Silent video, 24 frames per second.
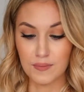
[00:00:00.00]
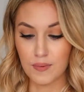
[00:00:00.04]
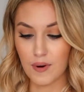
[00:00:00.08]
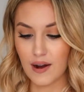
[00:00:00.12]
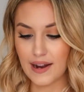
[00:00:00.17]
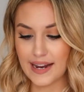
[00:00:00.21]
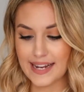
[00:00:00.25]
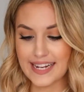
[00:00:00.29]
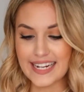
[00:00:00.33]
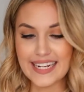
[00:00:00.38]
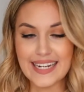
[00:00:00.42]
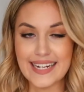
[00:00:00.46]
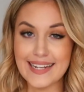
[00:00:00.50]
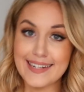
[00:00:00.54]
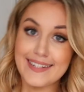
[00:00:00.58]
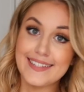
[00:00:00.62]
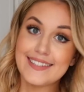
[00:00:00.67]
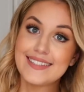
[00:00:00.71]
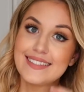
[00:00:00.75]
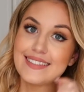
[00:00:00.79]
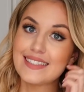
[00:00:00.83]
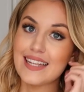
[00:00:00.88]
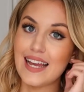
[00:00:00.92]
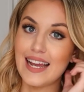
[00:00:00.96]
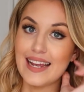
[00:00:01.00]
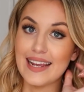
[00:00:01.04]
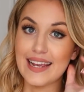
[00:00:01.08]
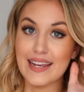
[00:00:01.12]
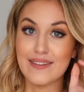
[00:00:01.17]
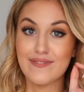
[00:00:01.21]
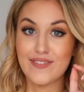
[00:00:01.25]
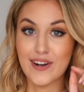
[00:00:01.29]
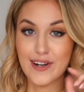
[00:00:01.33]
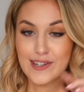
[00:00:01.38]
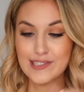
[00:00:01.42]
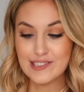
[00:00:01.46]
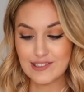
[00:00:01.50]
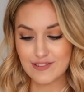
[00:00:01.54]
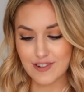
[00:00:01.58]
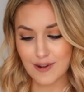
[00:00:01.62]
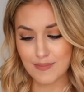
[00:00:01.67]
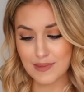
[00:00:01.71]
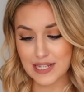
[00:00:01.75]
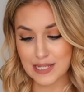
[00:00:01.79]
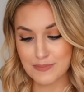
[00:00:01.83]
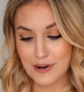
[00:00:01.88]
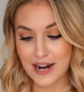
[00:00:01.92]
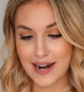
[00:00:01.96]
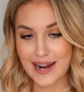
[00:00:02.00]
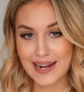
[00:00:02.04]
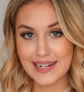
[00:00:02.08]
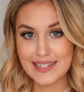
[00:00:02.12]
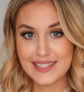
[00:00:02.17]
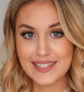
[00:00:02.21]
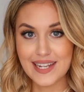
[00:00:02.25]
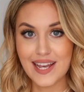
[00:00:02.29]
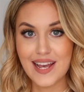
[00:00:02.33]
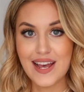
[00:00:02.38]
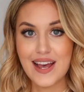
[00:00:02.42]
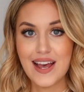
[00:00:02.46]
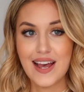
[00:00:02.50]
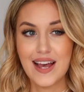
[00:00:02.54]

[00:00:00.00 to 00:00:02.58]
wireless earphones from this brand.